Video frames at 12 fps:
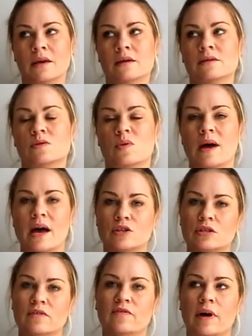So I
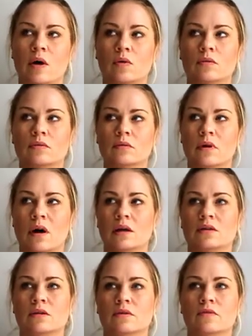actually felt
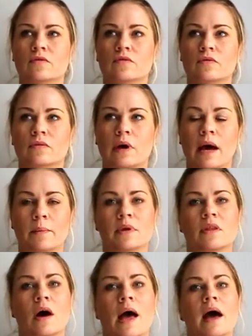kind of happy
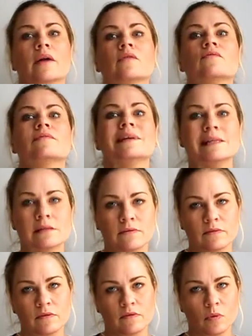that I had a
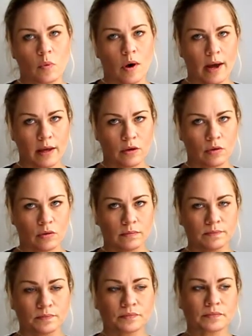reason for why I couldn't.